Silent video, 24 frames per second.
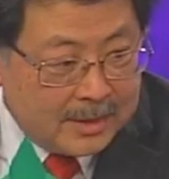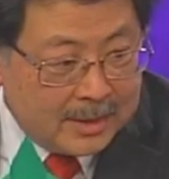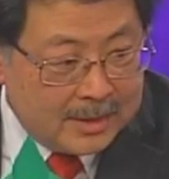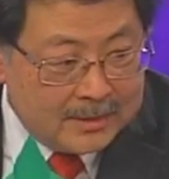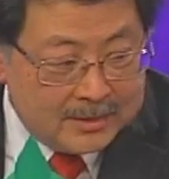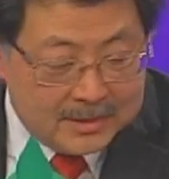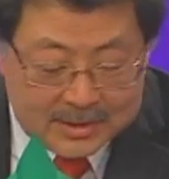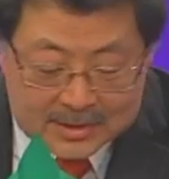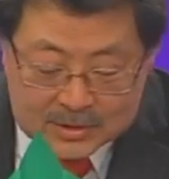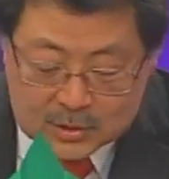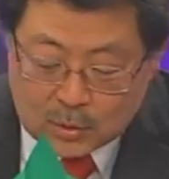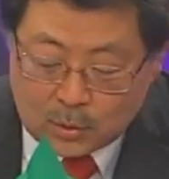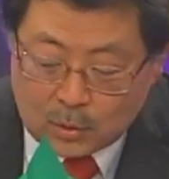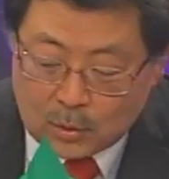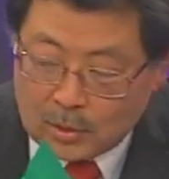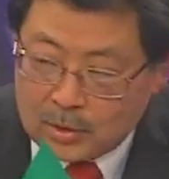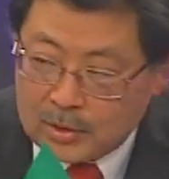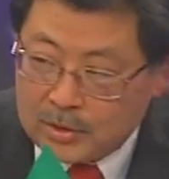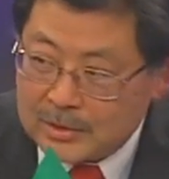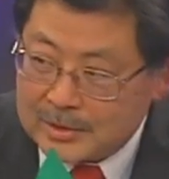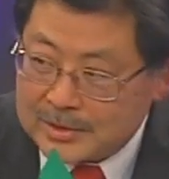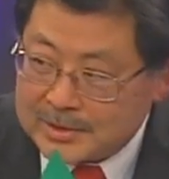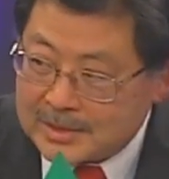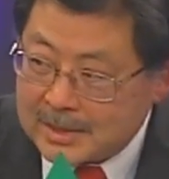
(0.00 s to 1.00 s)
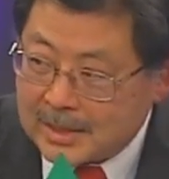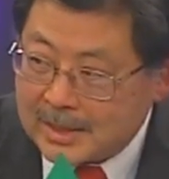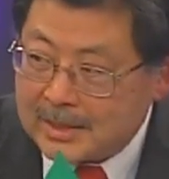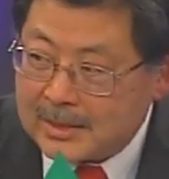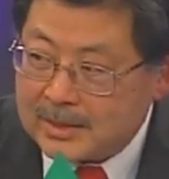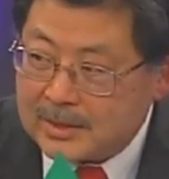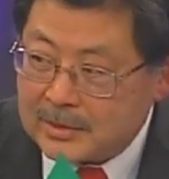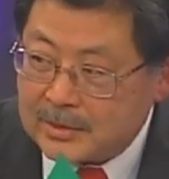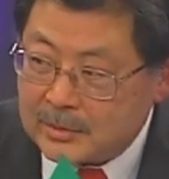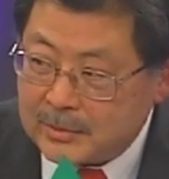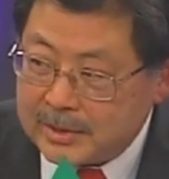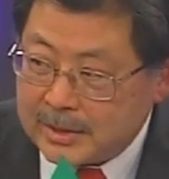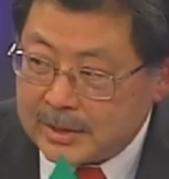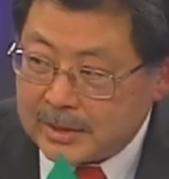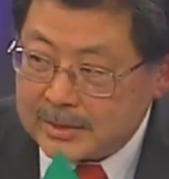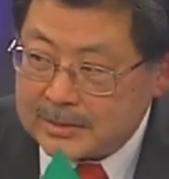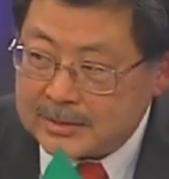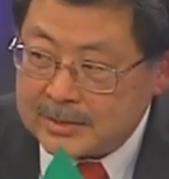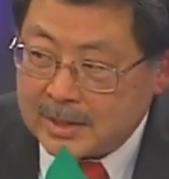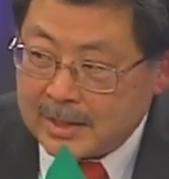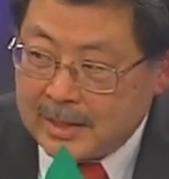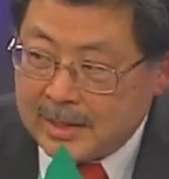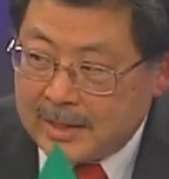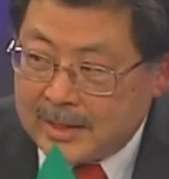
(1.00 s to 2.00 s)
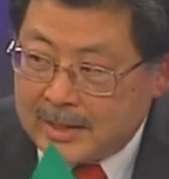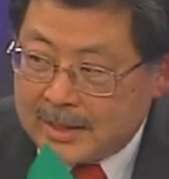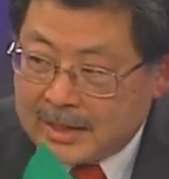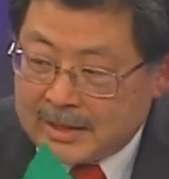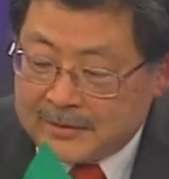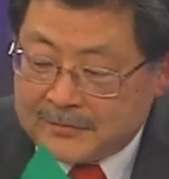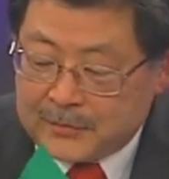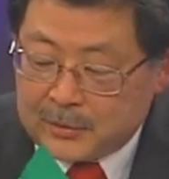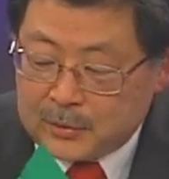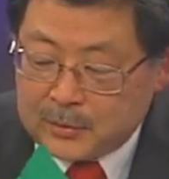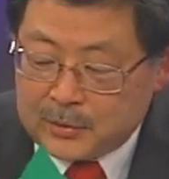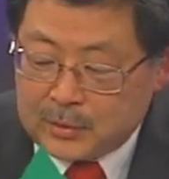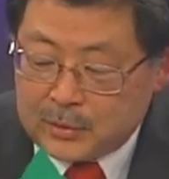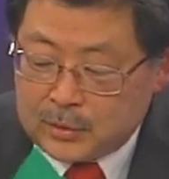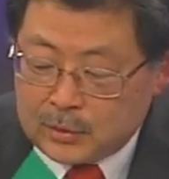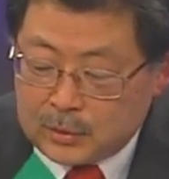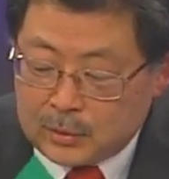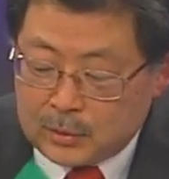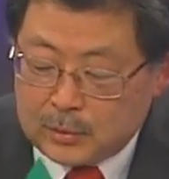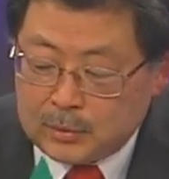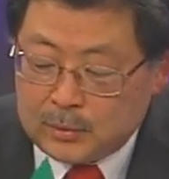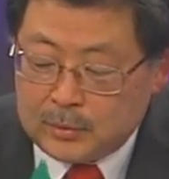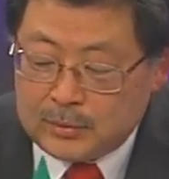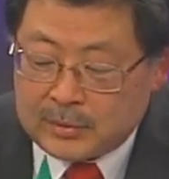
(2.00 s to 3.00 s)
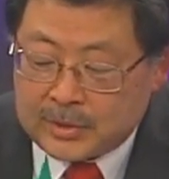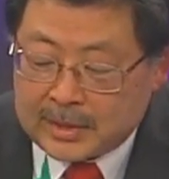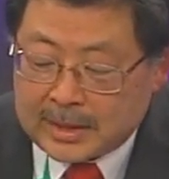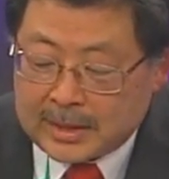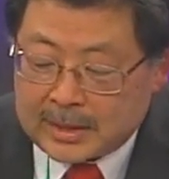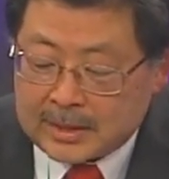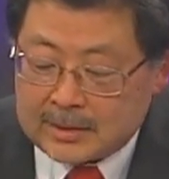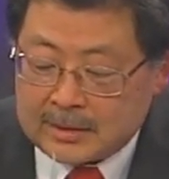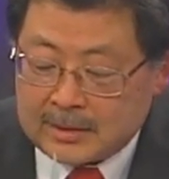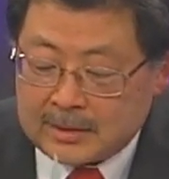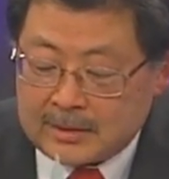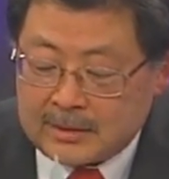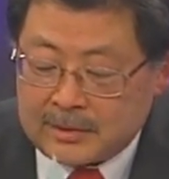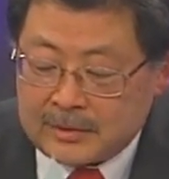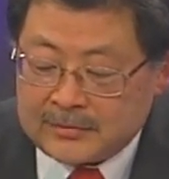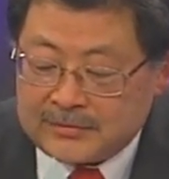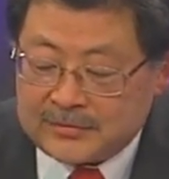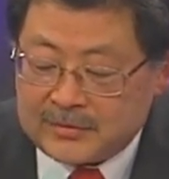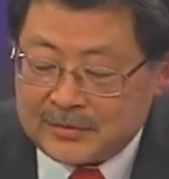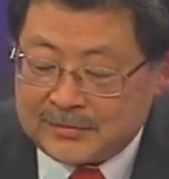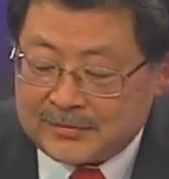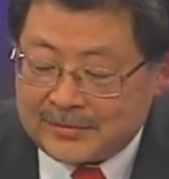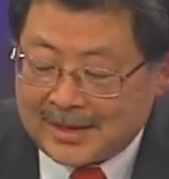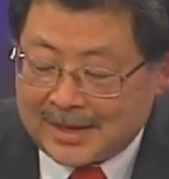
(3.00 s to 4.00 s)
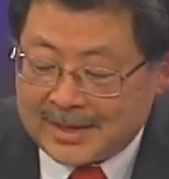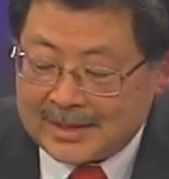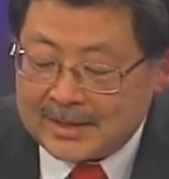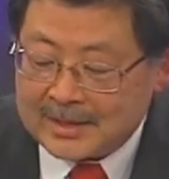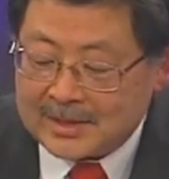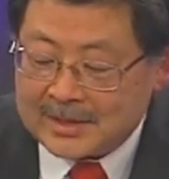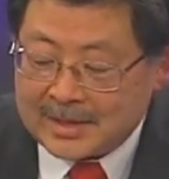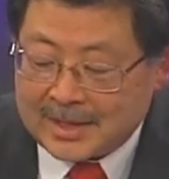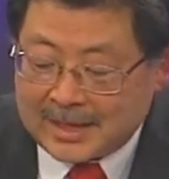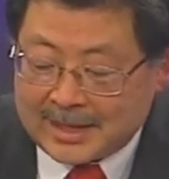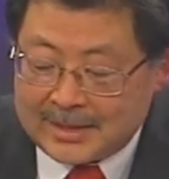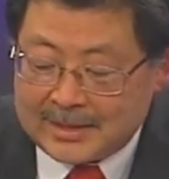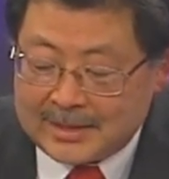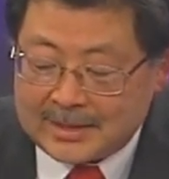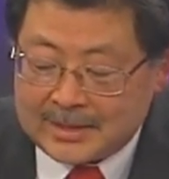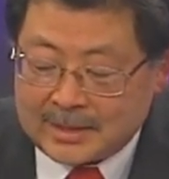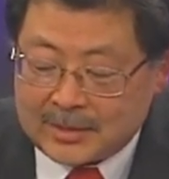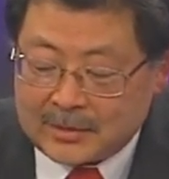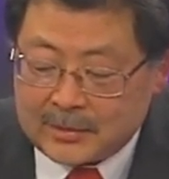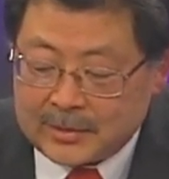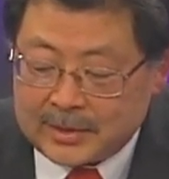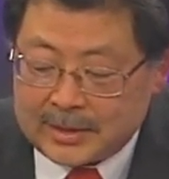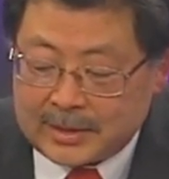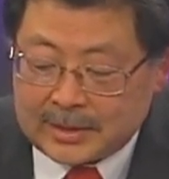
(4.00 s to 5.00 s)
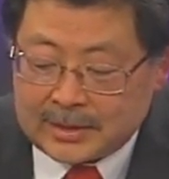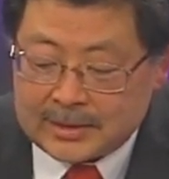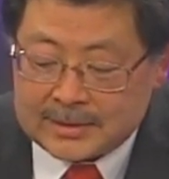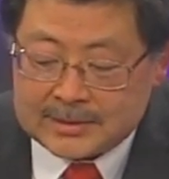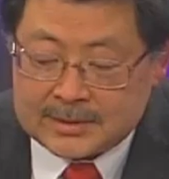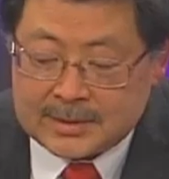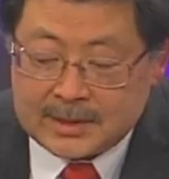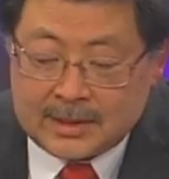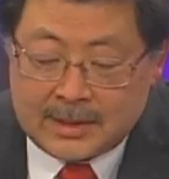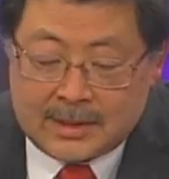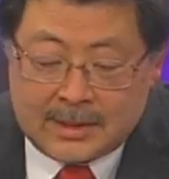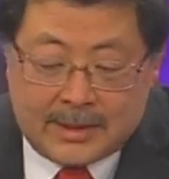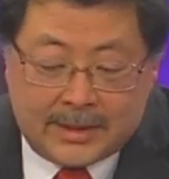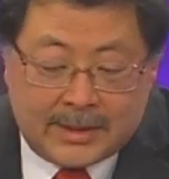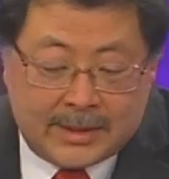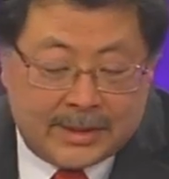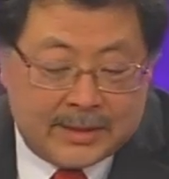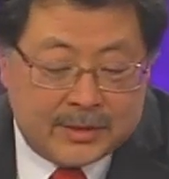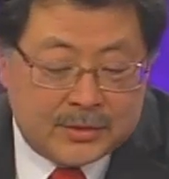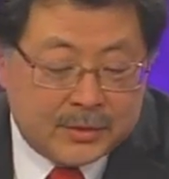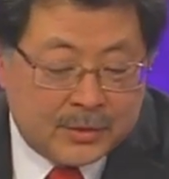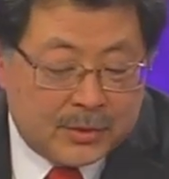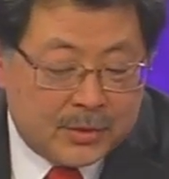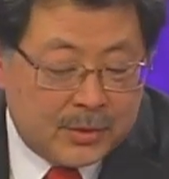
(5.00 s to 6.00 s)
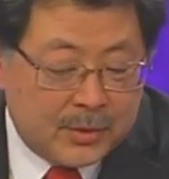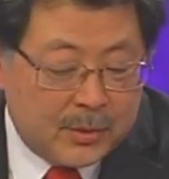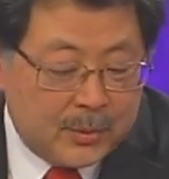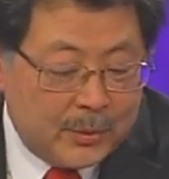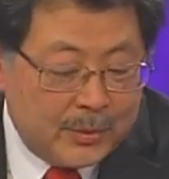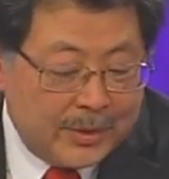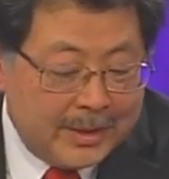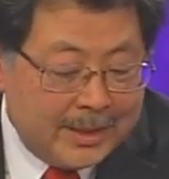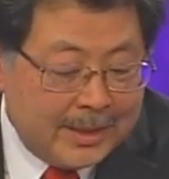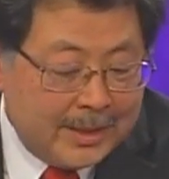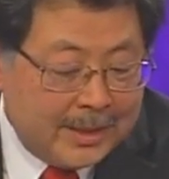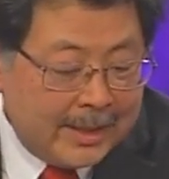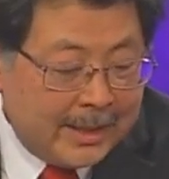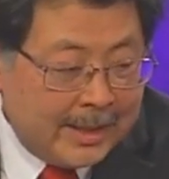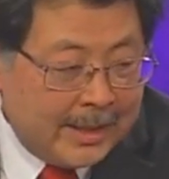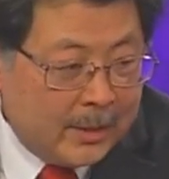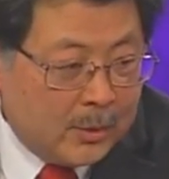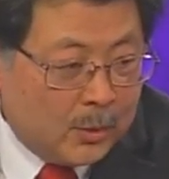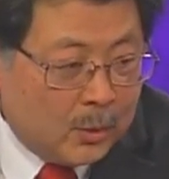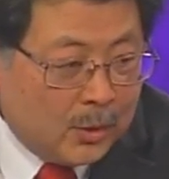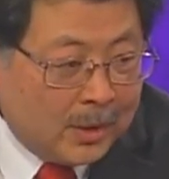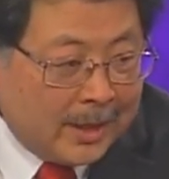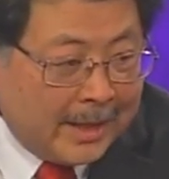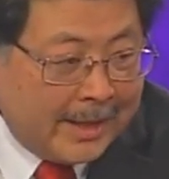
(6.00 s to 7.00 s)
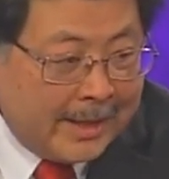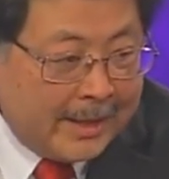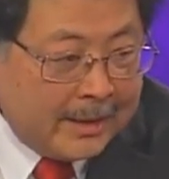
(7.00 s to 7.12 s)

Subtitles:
right? This corner is 90 degrees. And if you knew that you've divided 90 degrees into three equal